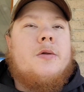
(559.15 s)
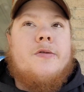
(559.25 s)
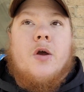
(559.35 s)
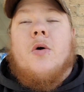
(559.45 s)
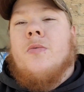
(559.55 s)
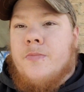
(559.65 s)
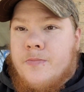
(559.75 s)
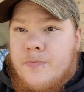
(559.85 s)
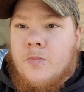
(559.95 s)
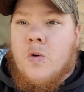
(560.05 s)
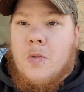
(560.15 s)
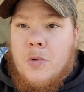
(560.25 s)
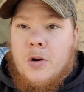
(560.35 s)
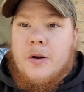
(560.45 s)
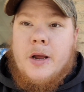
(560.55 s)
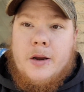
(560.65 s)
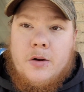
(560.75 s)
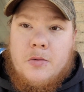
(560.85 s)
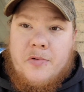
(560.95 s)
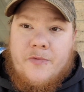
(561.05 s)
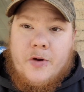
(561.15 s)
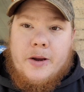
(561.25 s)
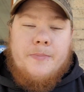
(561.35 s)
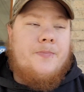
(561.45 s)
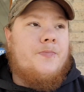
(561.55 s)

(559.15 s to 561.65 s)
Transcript: So Walmart and Harbor Freight.